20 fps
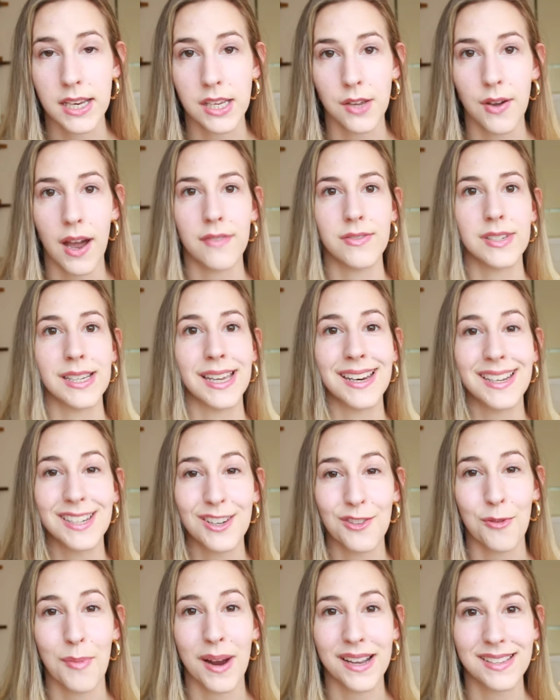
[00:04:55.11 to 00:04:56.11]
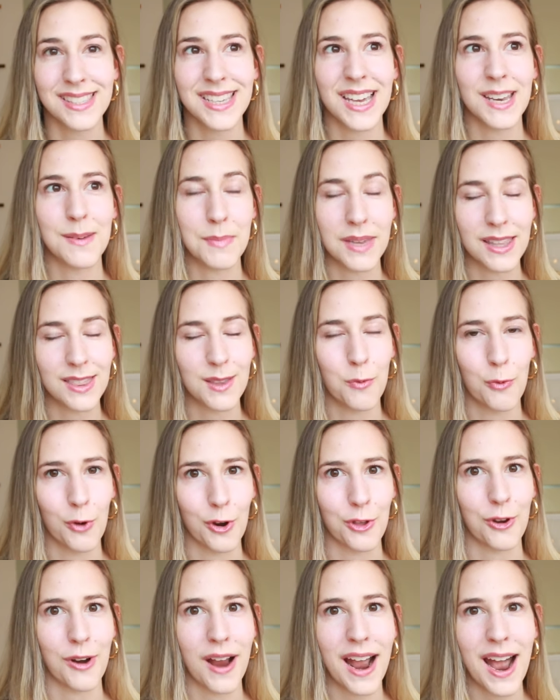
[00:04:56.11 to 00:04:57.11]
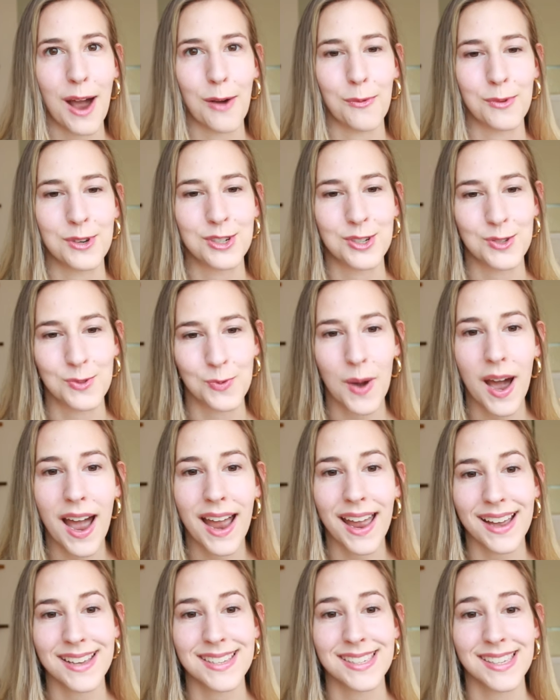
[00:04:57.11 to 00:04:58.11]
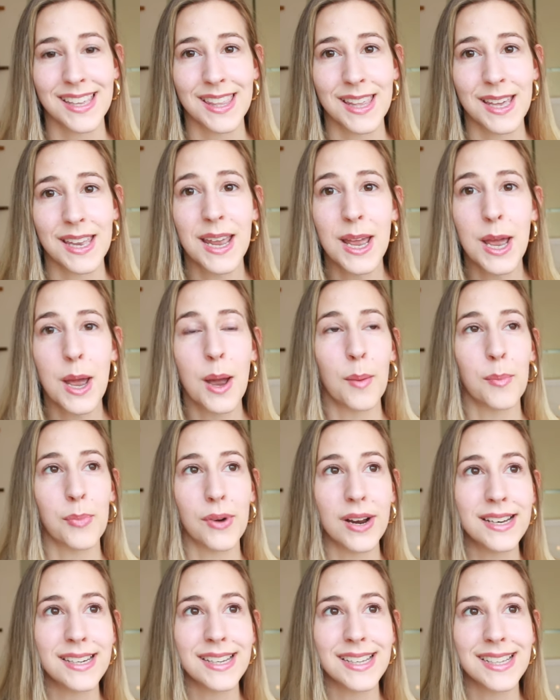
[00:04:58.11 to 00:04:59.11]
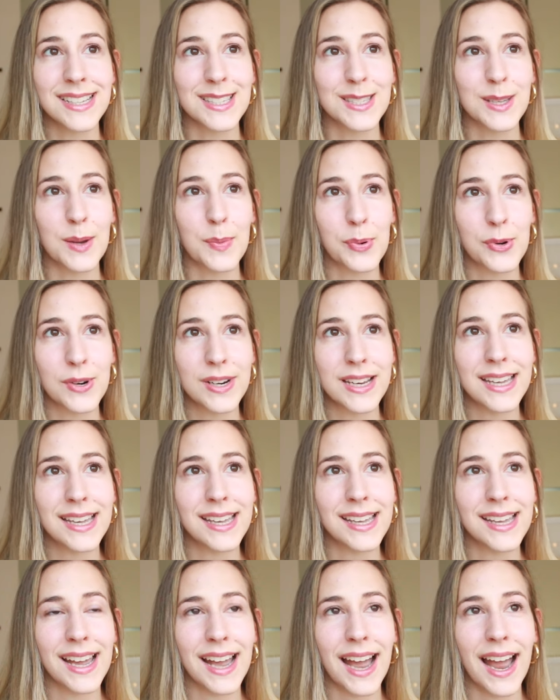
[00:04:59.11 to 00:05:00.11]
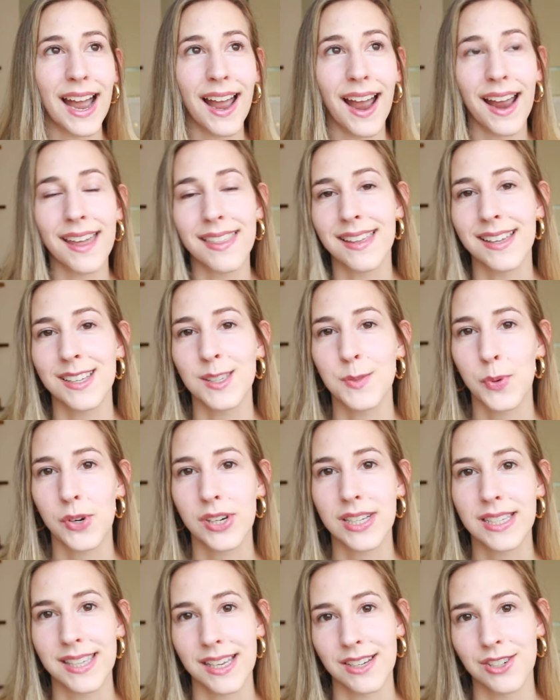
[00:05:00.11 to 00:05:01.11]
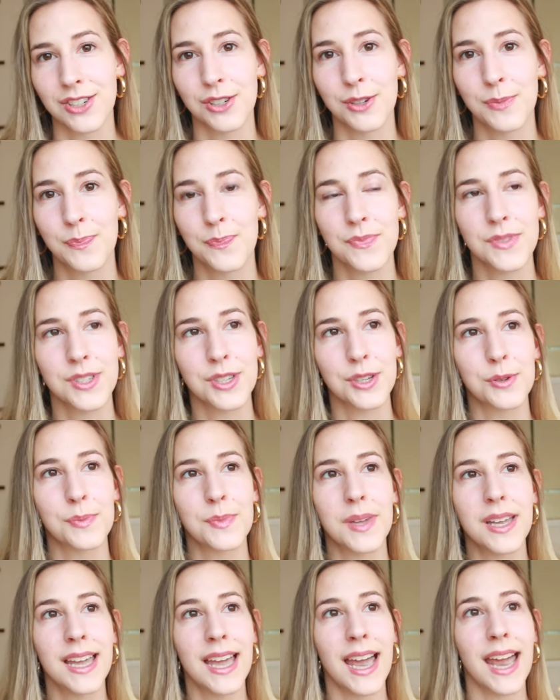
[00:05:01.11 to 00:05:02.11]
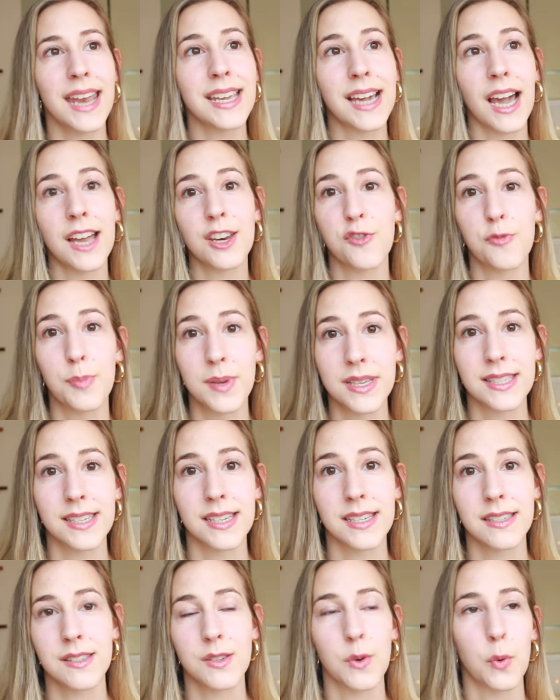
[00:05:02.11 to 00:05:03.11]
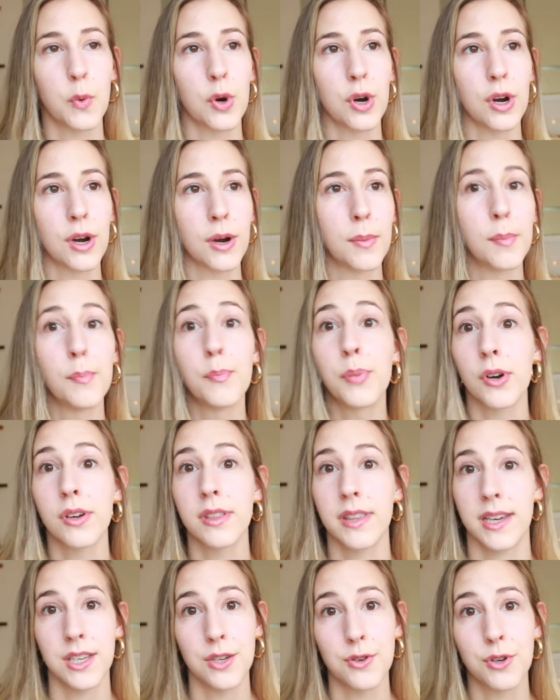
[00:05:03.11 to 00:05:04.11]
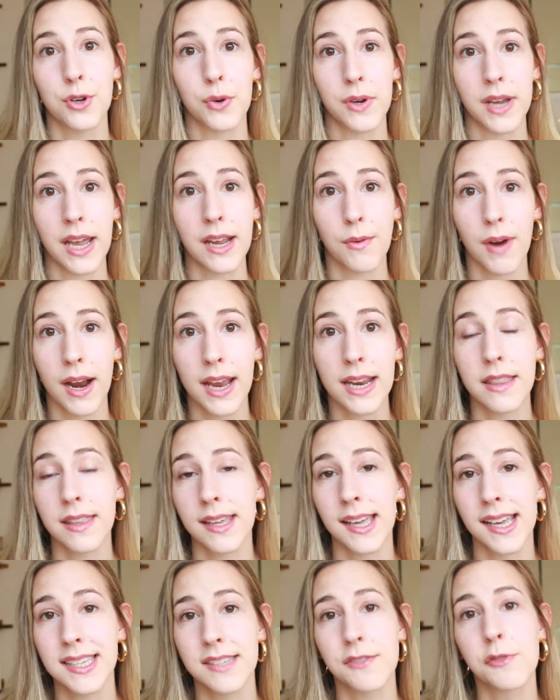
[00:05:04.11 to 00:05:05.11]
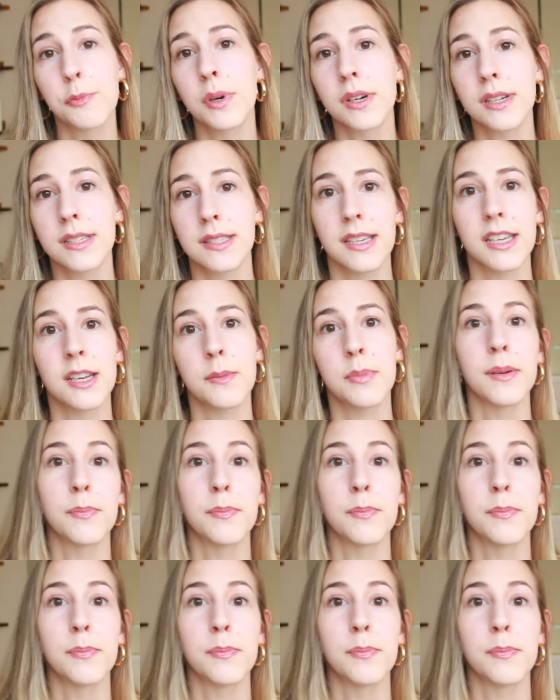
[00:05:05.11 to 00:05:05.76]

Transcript: You have to get into their mindset and meet them where they're at, which is why I say that branding is a pretty I think it's pretty essential to any kind of business or book that you create, right? In the case of a book, it's going to